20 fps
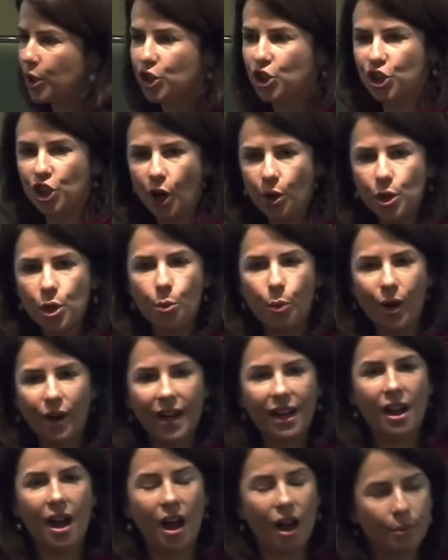and show you where
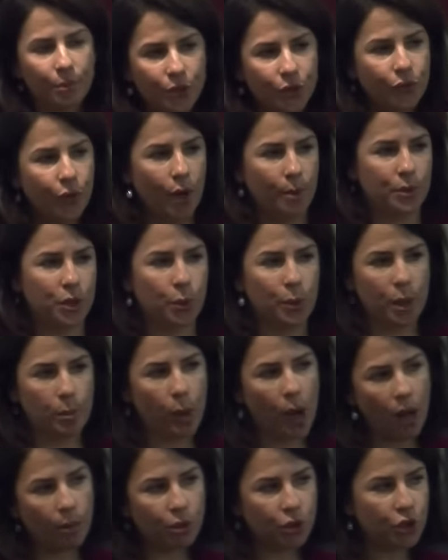it comes from. So when a
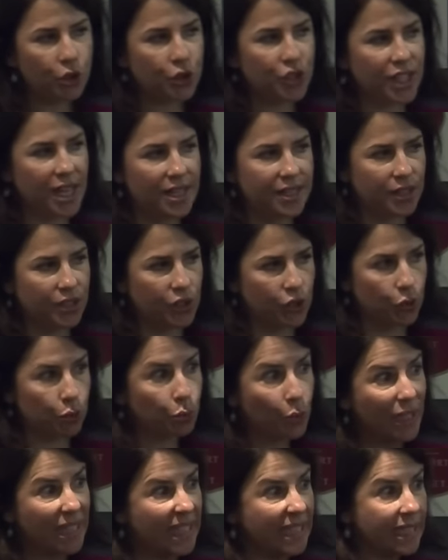publisher says this is
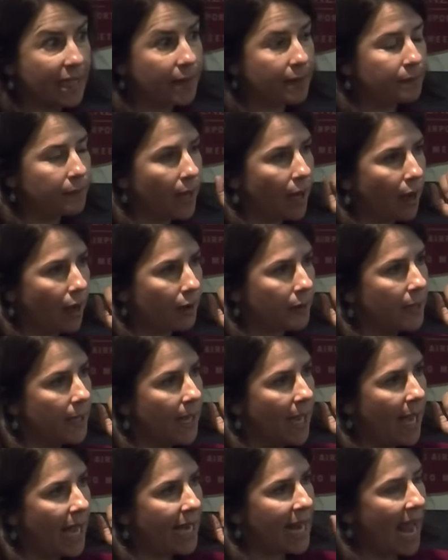really a,
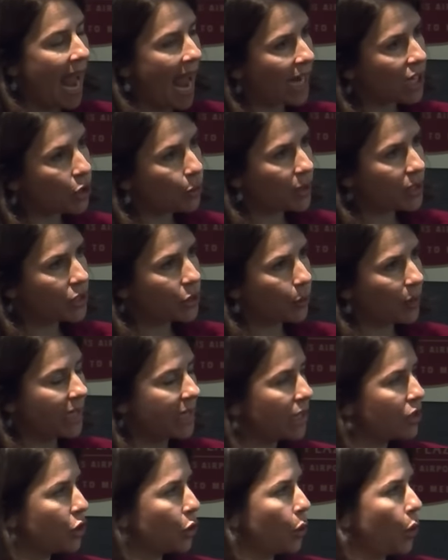an accurate
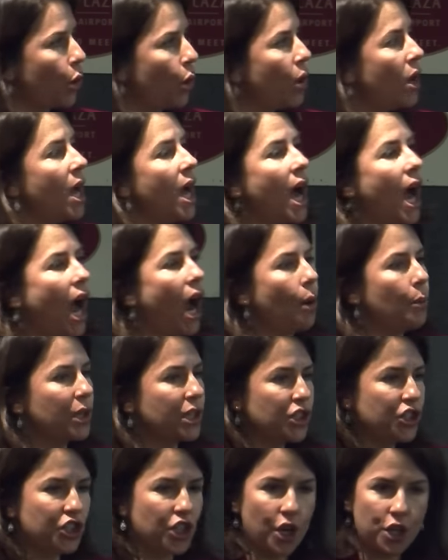screening tool, I want
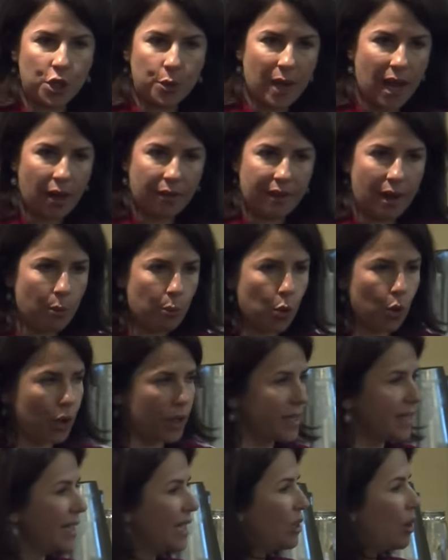to show you how that
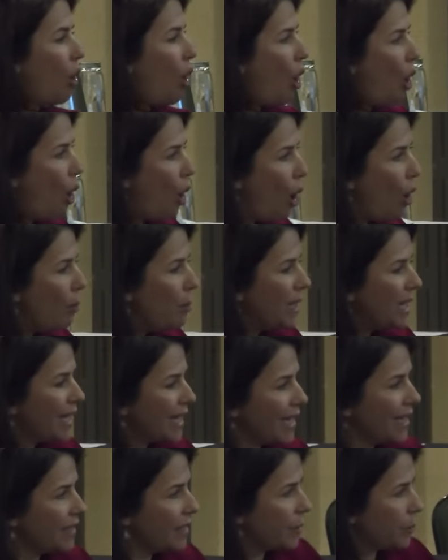works. It all
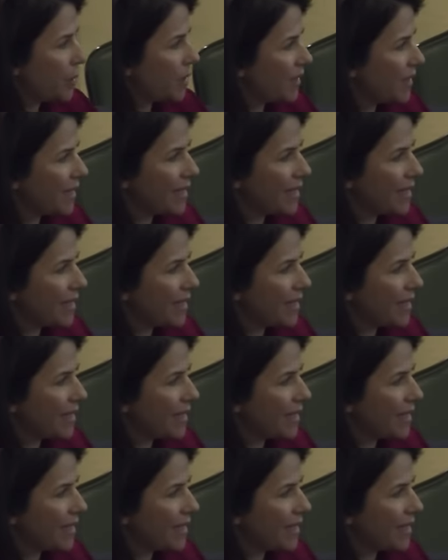begins with a